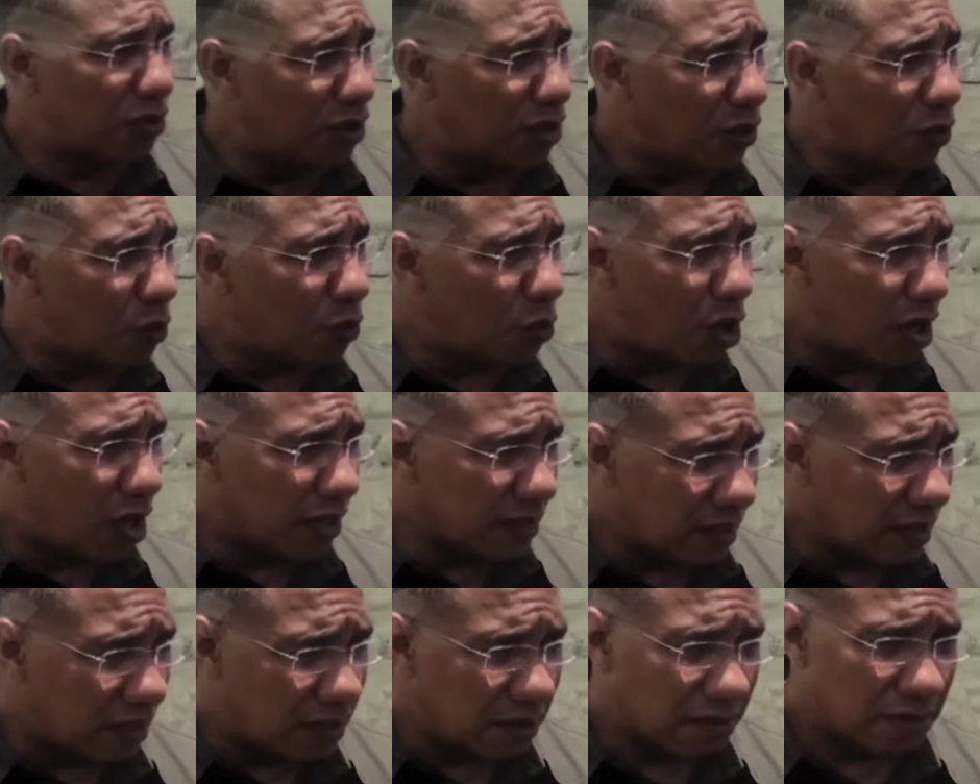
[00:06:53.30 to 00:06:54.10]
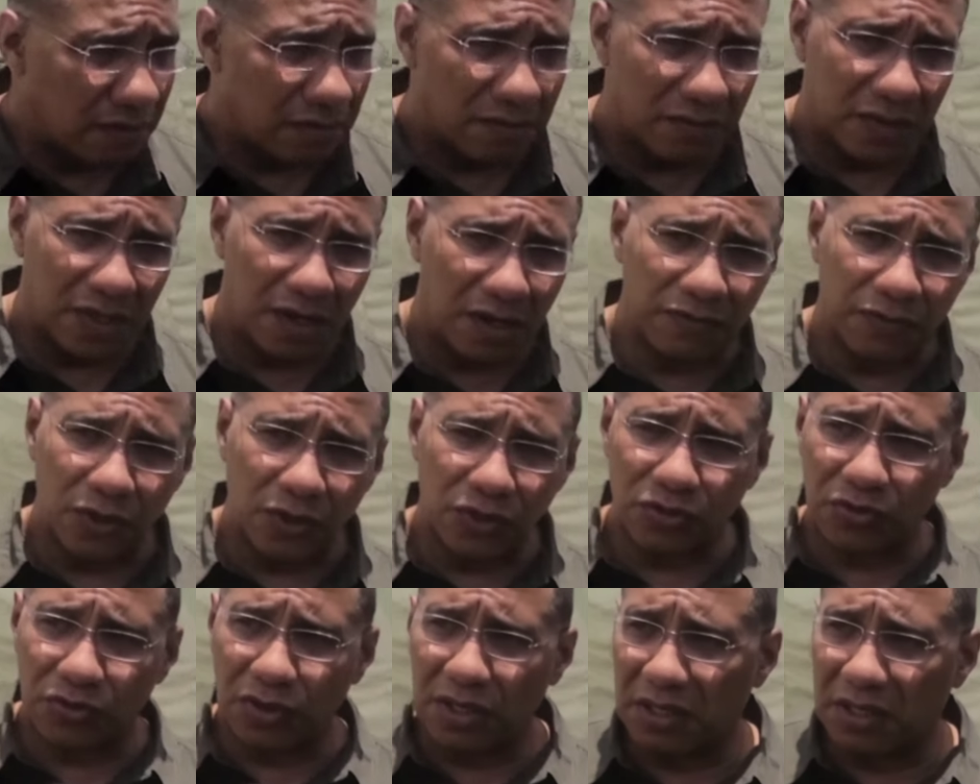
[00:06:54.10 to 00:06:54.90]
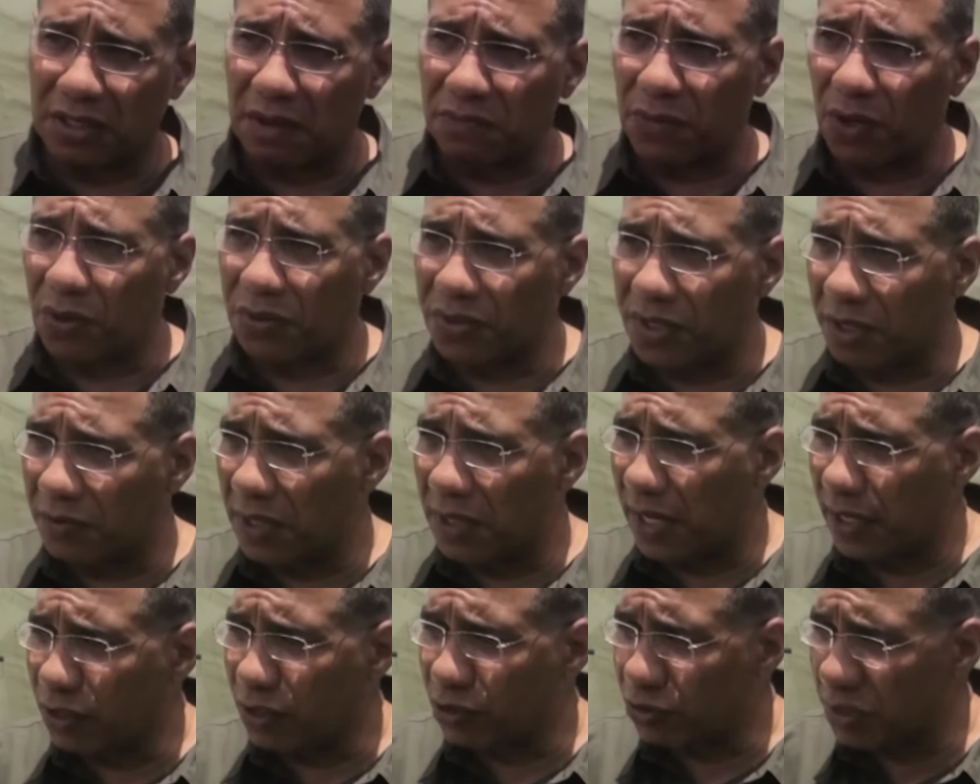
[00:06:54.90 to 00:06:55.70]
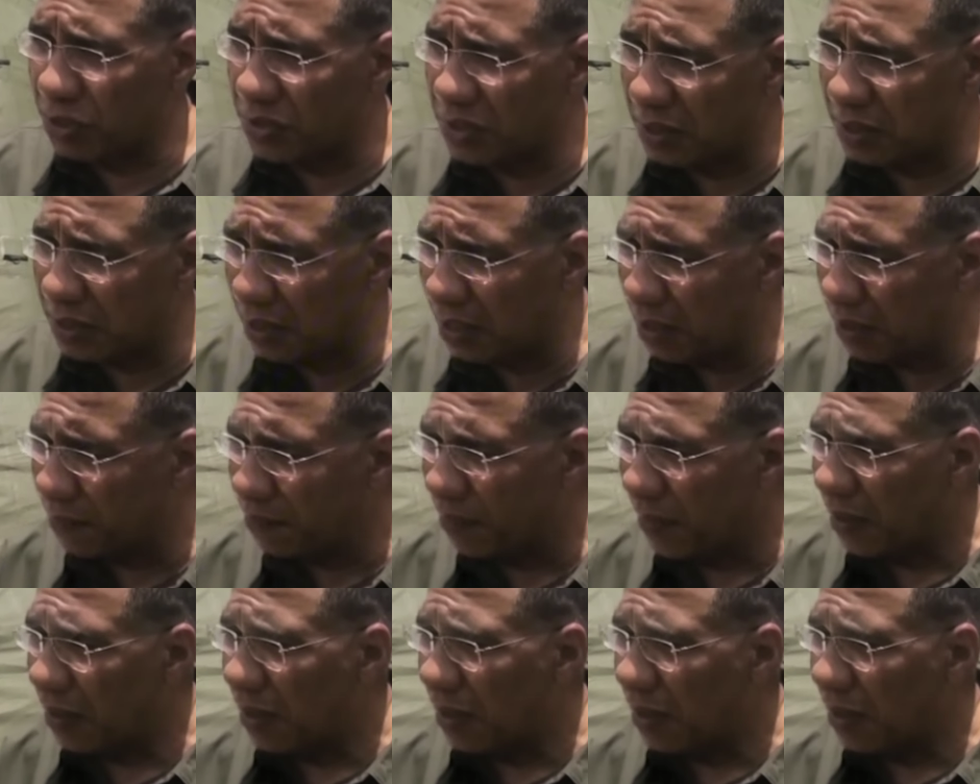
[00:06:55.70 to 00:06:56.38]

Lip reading: their water, they are frustrated about their electricity,